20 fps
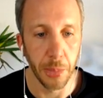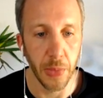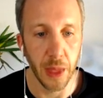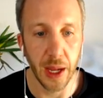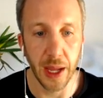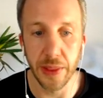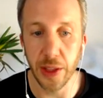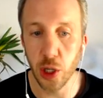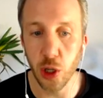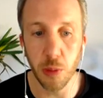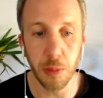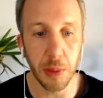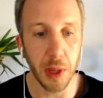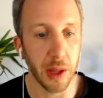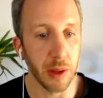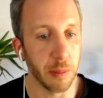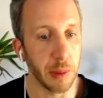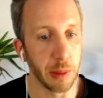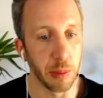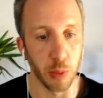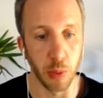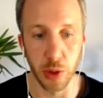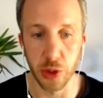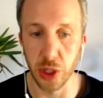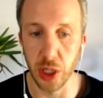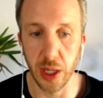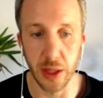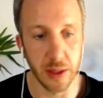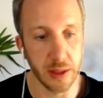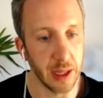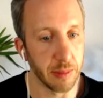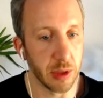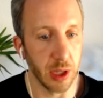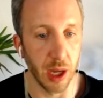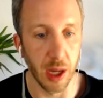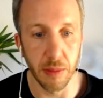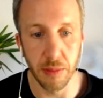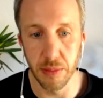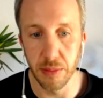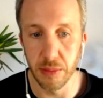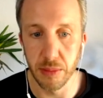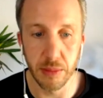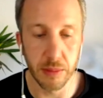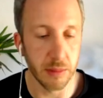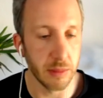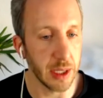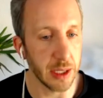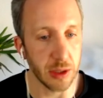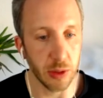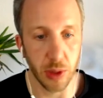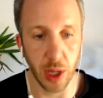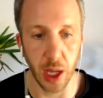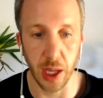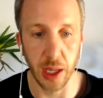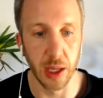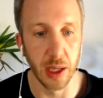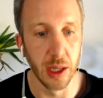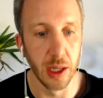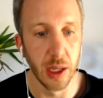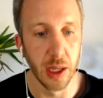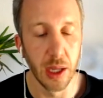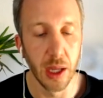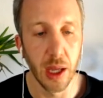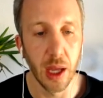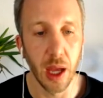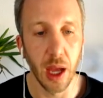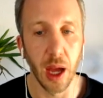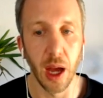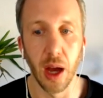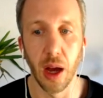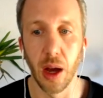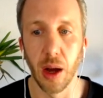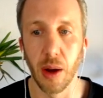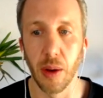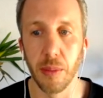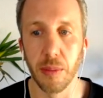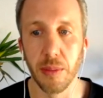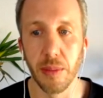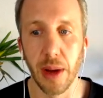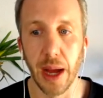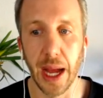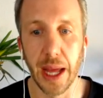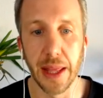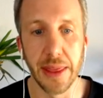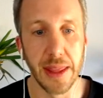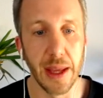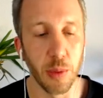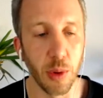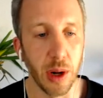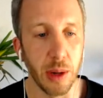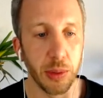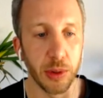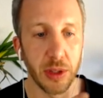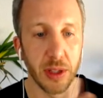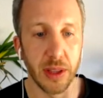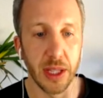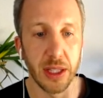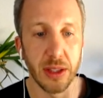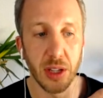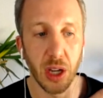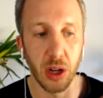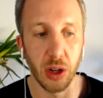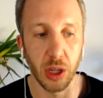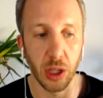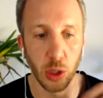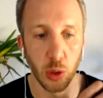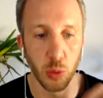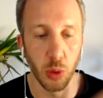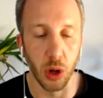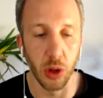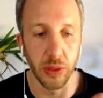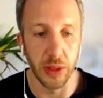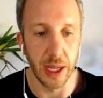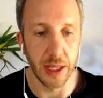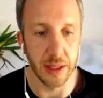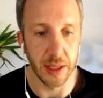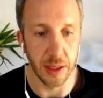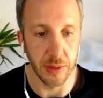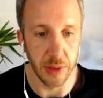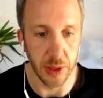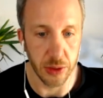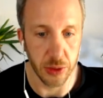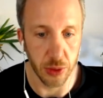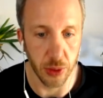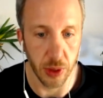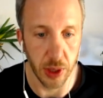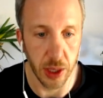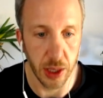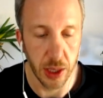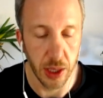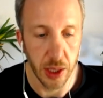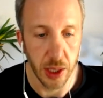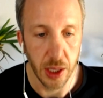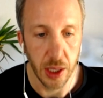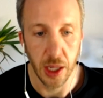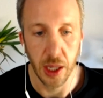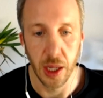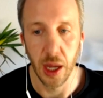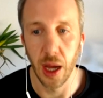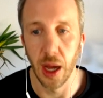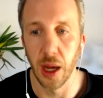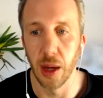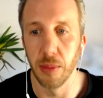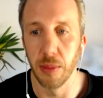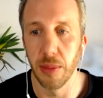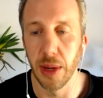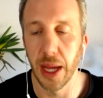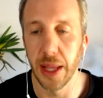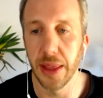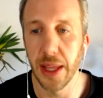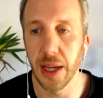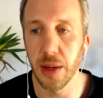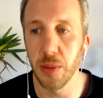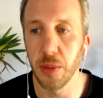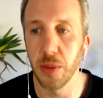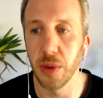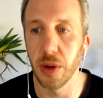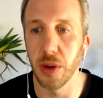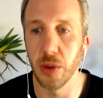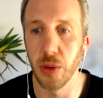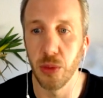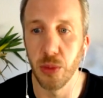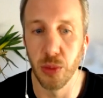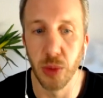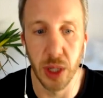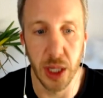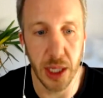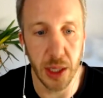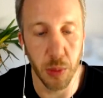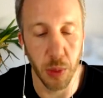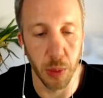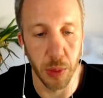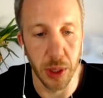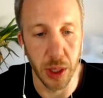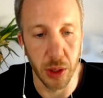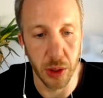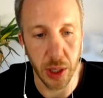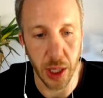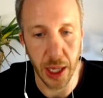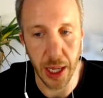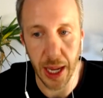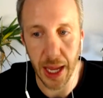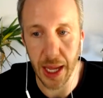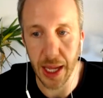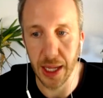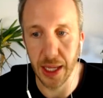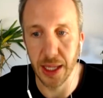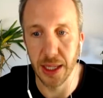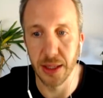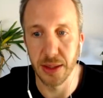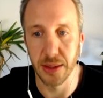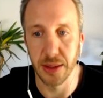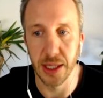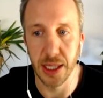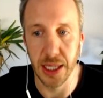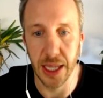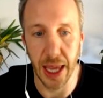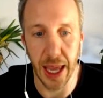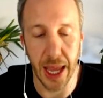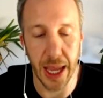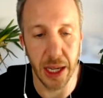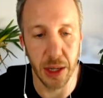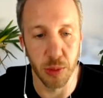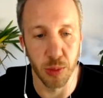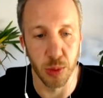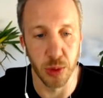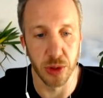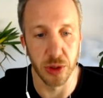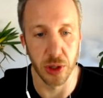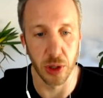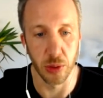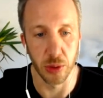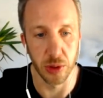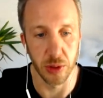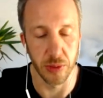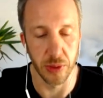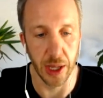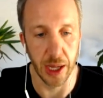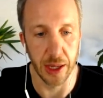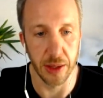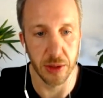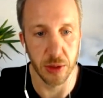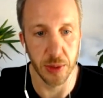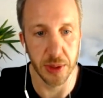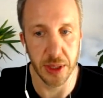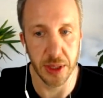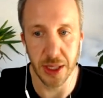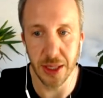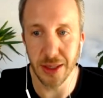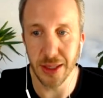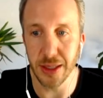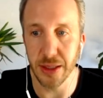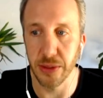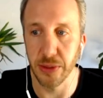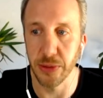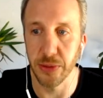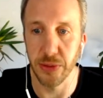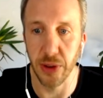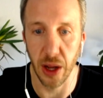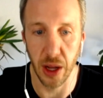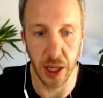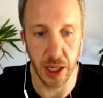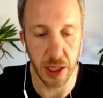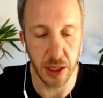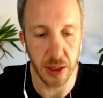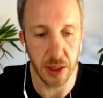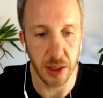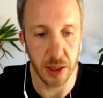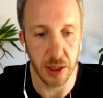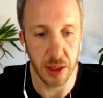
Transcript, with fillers: and it could be other people watching it at the same time, and that's okay. Um, and then we're able to then target you on that TV screen, um, and then really what we're looking at is the end result of that. So it's easy to find